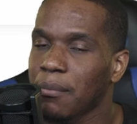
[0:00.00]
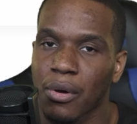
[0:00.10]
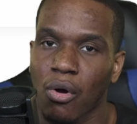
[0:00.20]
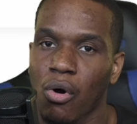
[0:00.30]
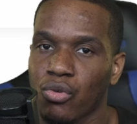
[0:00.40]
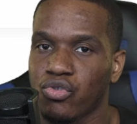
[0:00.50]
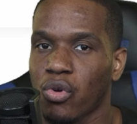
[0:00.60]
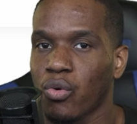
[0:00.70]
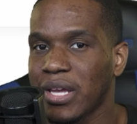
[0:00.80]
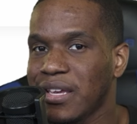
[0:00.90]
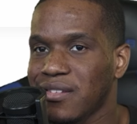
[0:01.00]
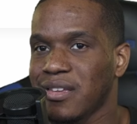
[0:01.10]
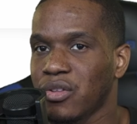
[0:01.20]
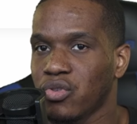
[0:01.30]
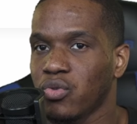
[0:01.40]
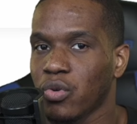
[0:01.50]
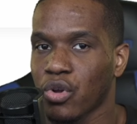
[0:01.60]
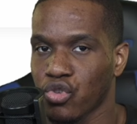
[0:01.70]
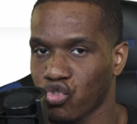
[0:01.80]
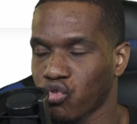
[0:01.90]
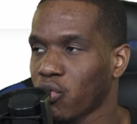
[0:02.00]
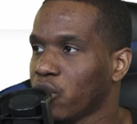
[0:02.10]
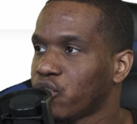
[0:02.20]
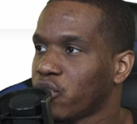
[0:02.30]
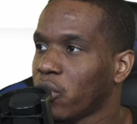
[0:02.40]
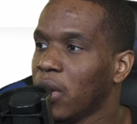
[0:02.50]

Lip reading: but also easy to control. So